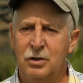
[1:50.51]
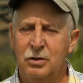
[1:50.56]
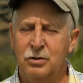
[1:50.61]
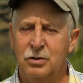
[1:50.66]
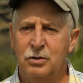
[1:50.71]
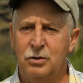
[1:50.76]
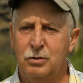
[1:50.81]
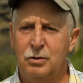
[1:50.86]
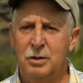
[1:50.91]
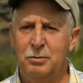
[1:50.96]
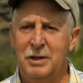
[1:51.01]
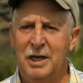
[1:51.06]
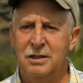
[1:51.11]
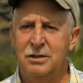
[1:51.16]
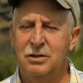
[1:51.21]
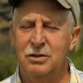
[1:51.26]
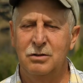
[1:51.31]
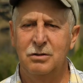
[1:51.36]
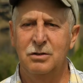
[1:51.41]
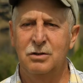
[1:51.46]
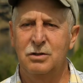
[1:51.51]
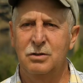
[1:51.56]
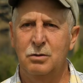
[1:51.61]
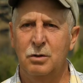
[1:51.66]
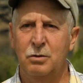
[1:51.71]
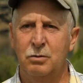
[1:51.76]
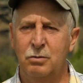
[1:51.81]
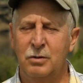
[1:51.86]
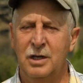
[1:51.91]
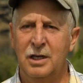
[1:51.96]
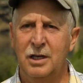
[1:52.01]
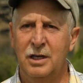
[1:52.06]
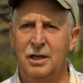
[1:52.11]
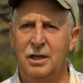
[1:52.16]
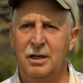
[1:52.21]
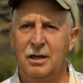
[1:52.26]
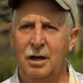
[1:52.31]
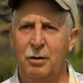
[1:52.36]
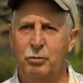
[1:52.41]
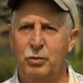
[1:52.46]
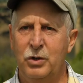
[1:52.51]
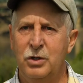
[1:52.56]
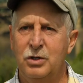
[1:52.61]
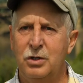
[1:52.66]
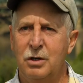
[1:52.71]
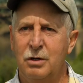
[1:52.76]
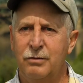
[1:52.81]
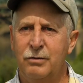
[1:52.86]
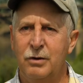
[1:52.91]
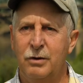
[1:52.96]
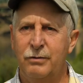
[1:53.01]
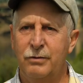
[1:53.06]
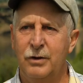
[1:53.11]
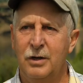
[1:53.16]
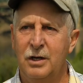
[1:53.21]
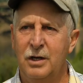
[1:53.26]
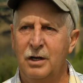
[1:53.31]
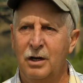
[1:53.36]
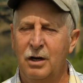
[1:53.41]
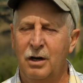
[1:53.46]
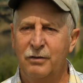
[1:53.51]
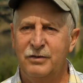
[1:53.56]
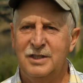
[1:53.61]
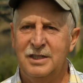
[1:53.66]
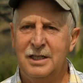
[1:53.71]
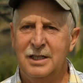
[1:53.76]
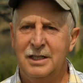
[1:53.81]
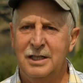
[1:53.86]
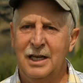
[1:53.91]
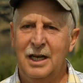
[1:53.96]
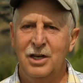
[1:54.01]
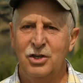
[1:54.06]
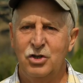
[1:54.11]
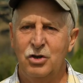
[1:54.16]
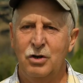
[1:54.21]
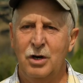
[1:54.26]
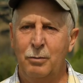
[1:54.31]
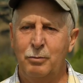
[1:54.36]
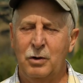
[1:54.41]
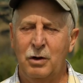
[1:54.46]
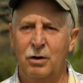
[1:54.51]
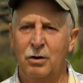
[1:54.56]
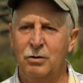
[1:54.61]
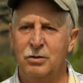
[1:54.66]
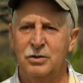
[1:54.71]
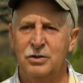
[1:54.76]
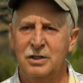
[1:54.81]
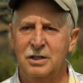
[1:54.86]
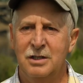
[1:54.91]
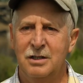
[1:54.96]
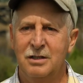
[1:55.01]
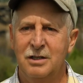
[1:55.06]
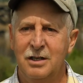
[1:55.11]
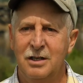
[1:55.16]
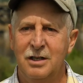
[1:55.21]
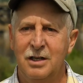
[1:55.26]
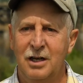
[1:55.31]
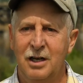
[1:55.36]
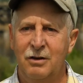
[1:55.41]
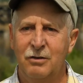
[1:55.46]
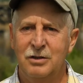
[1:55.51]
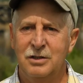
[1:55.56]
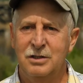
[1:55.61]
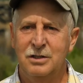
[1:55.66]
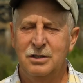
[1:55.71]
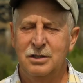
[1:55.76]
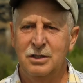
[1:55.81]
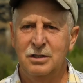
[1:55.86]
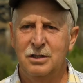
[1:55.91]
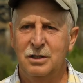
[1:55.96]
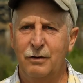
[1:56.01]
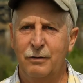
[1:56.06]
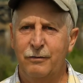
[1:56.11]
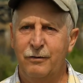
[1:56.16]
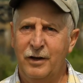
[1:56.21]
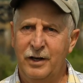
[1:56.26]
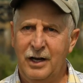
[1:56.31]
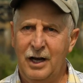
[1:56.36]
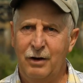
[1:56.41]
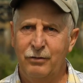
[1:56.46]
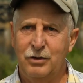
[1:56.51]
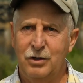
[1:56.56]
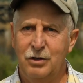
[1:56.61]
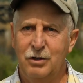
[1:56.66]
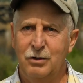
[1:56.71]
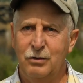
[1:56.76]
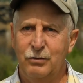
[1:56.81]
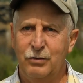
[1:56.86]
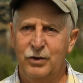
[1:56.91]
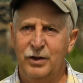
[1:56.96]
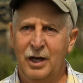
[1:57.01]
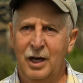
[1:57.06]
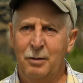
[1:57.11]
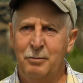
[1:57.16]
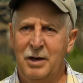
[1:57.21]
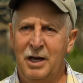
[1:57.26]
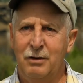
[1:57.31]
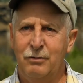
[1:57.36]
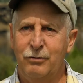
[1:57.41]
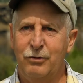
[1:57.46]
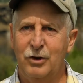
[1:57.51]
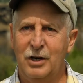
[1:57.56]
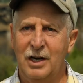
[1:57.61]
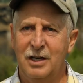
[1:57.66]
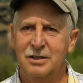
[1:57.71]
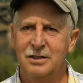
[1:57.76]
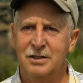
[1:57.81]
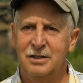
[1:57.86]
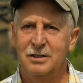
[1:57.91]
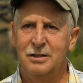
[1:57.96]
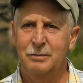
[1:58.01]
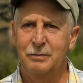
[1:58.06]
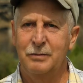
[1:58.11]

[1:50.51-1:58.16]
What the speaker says: Those three med students were really appreciative of seeing nature up close, and it was just a fun afternoon for them and for us.